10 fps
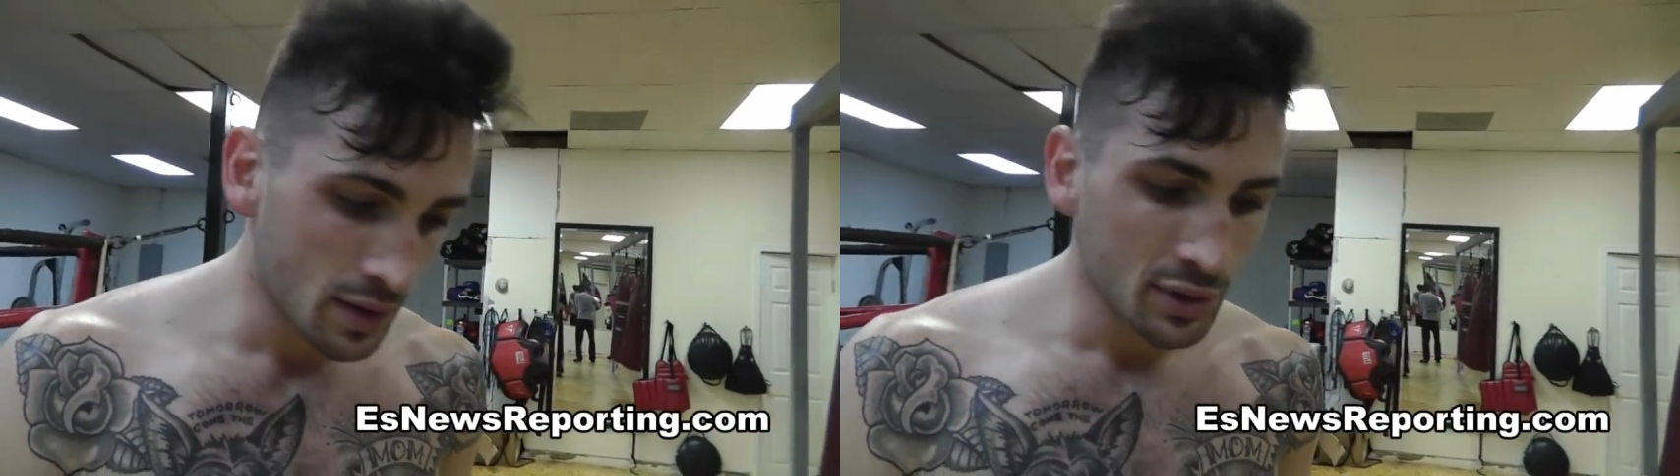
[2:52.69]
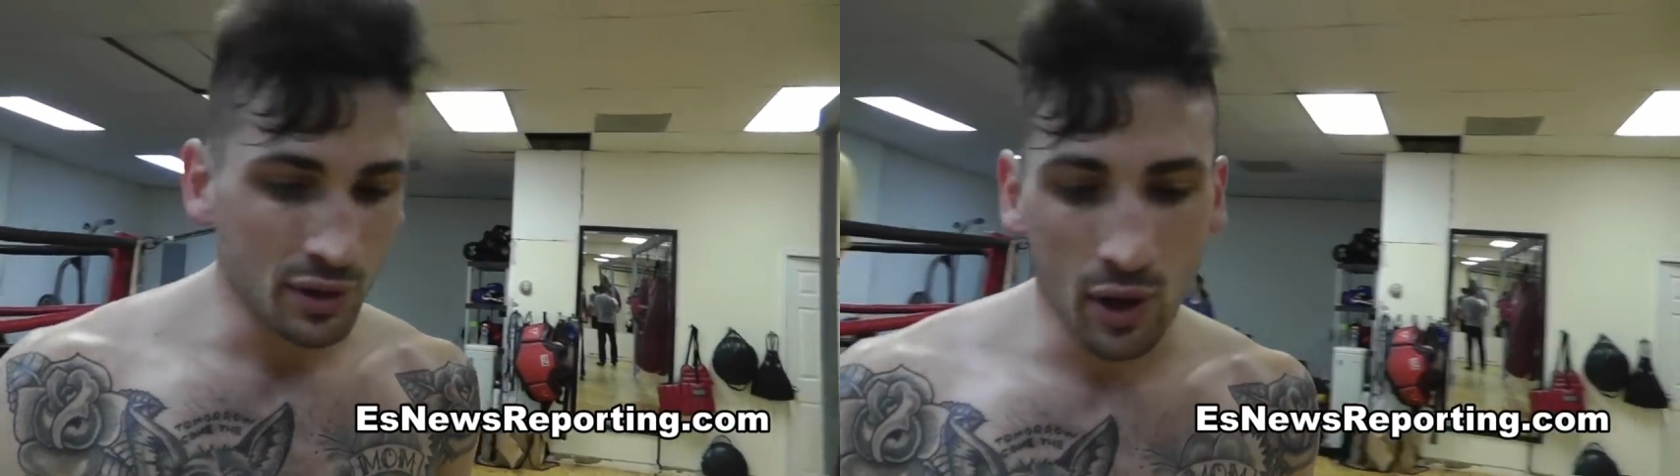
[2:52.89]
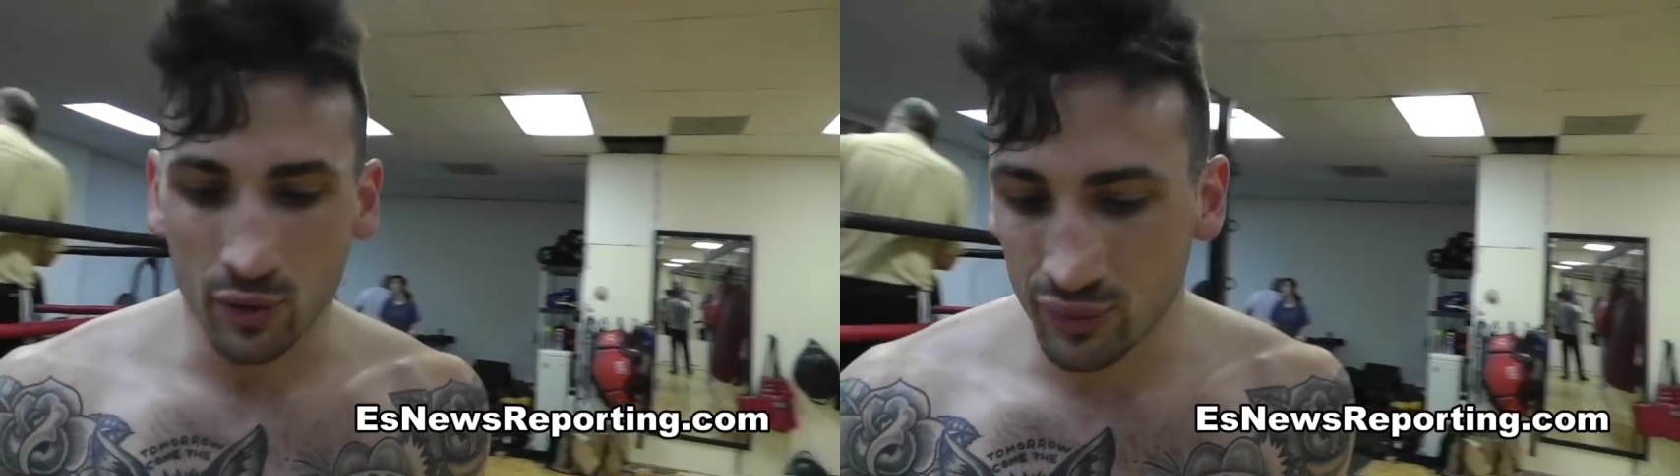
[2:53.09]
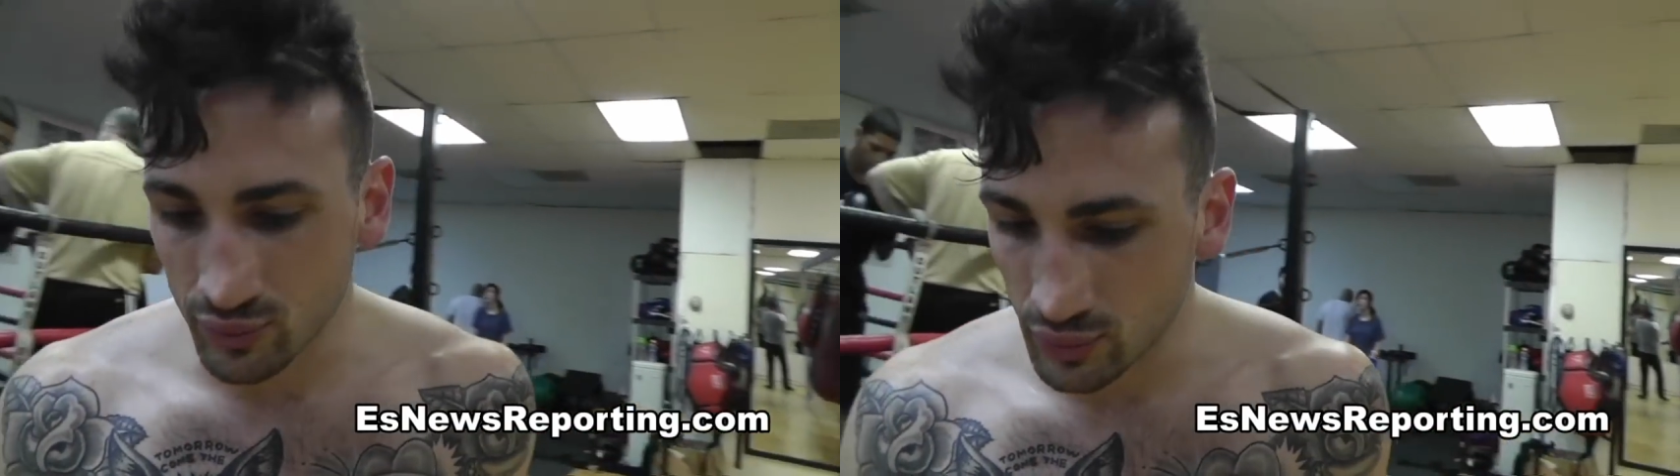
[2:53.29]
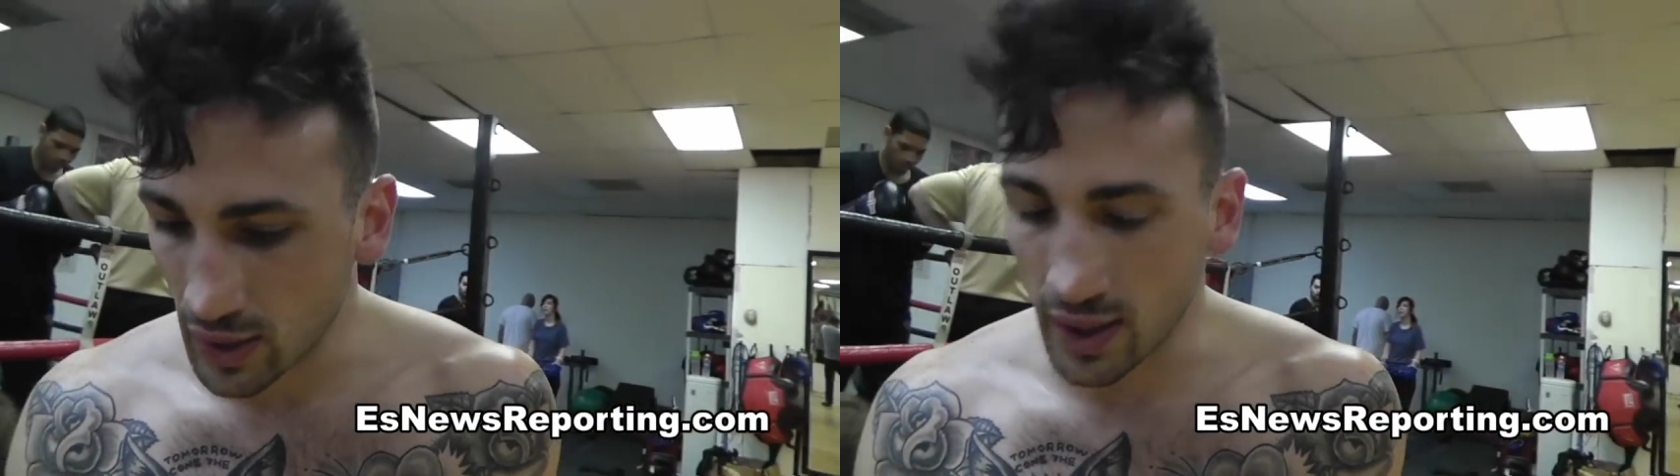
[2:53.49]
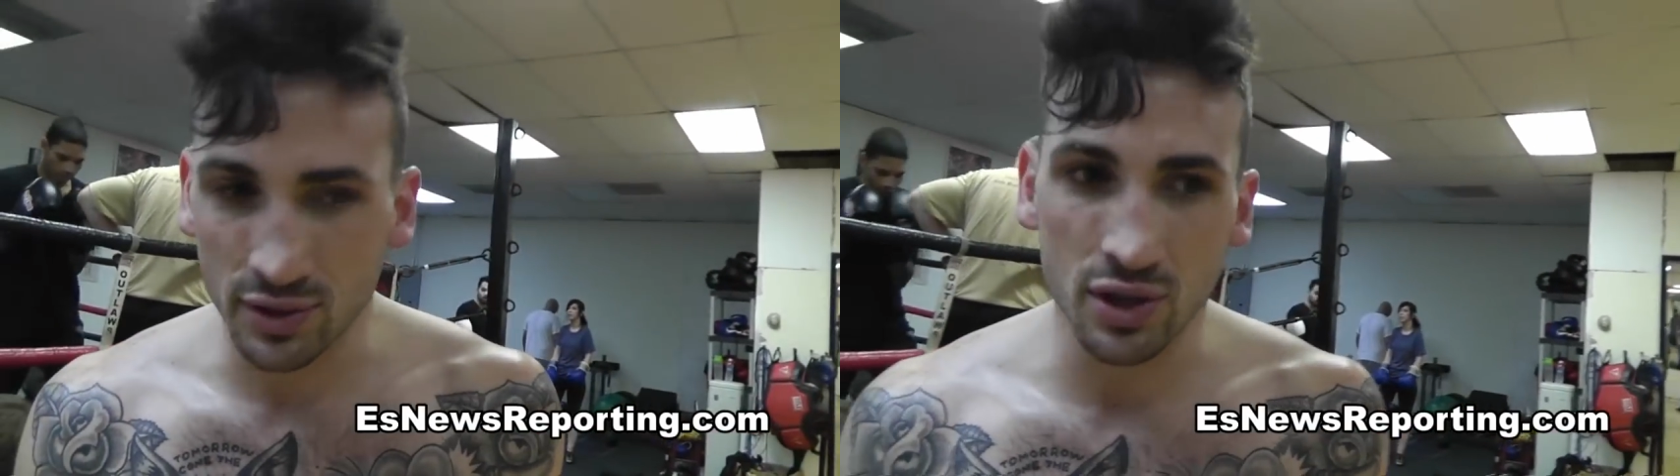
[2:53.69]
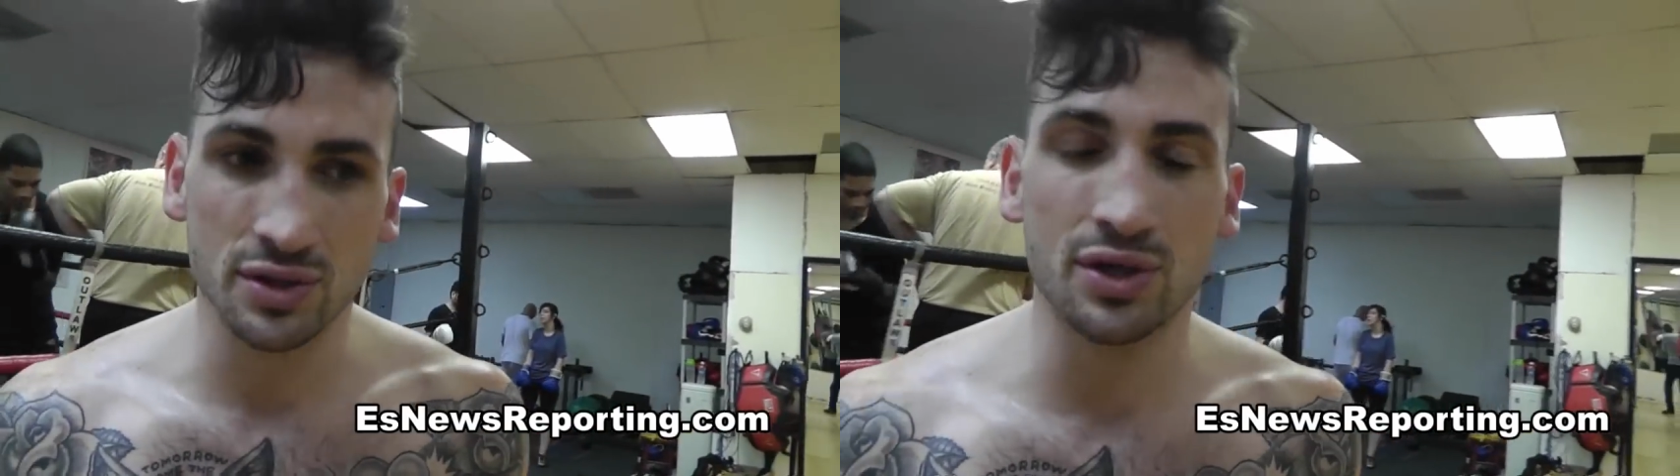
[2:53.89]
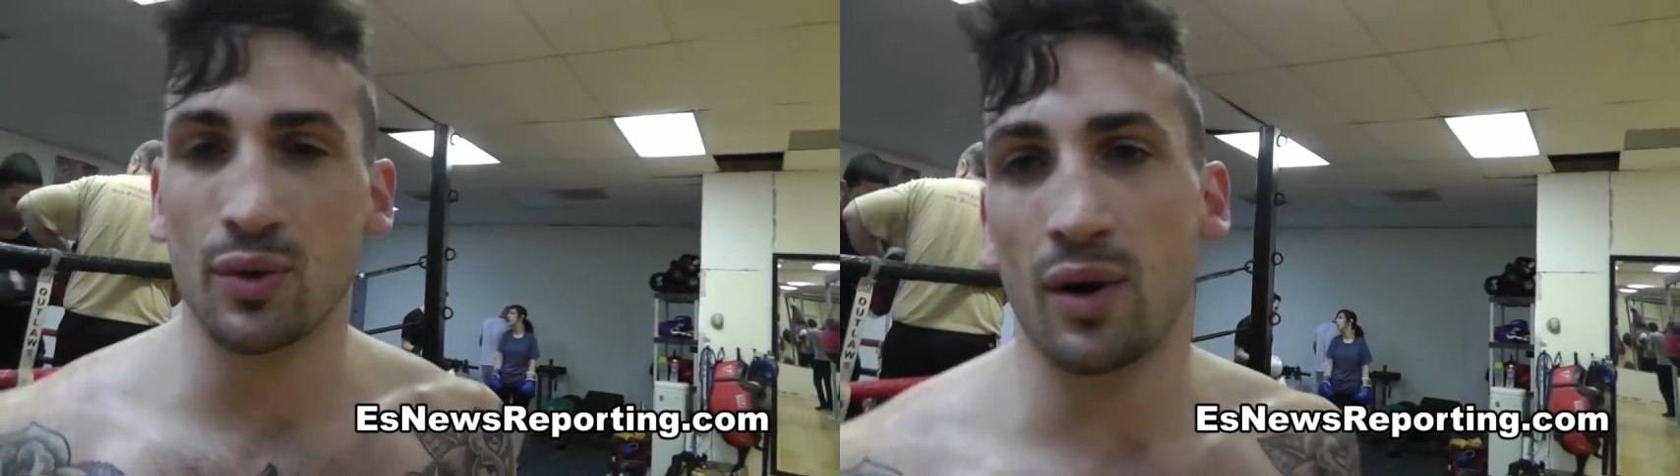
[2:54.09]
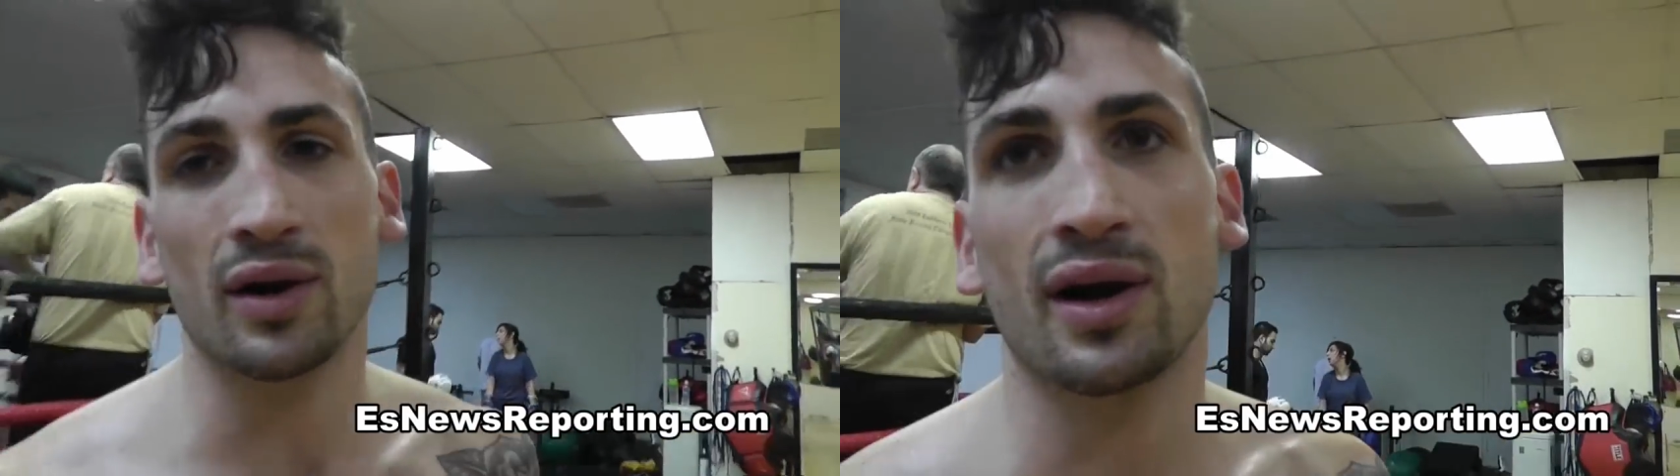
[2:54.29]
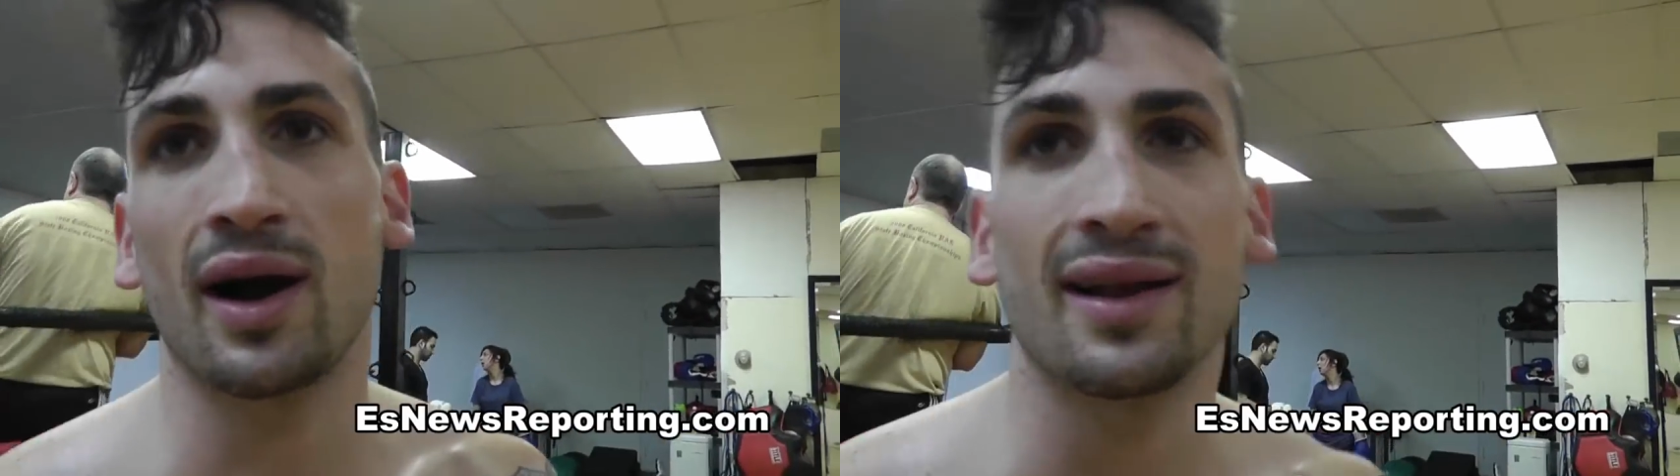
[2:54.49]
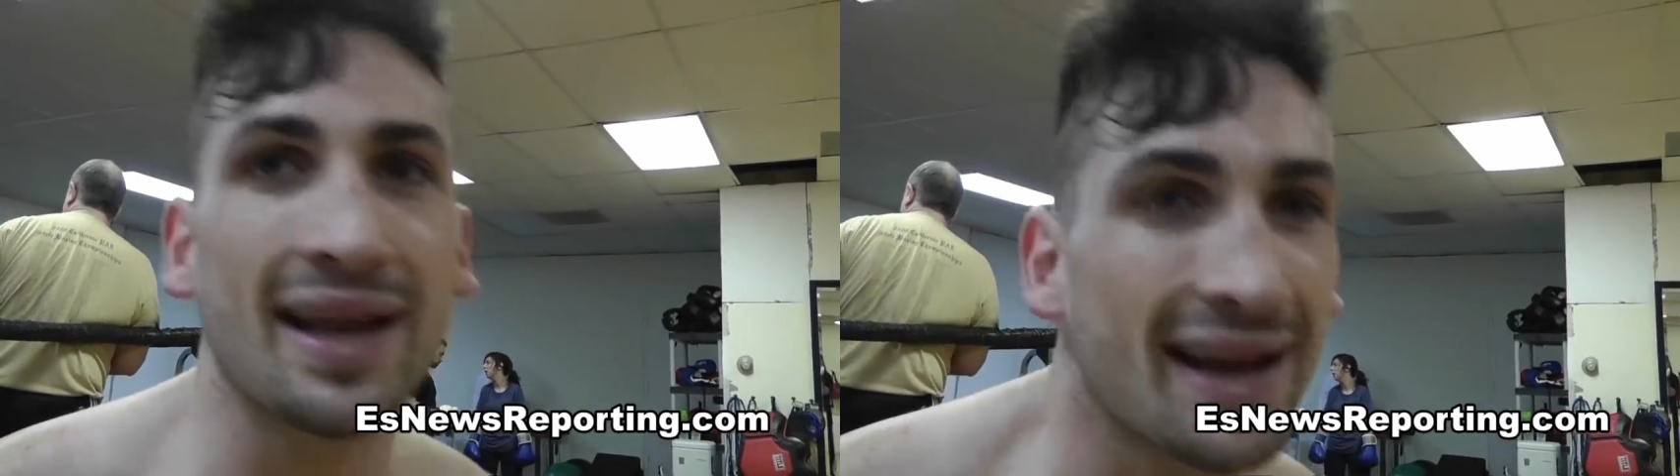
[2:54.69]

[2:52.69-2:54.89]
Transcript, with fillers: you know, uh, Jersey Joe Walcott.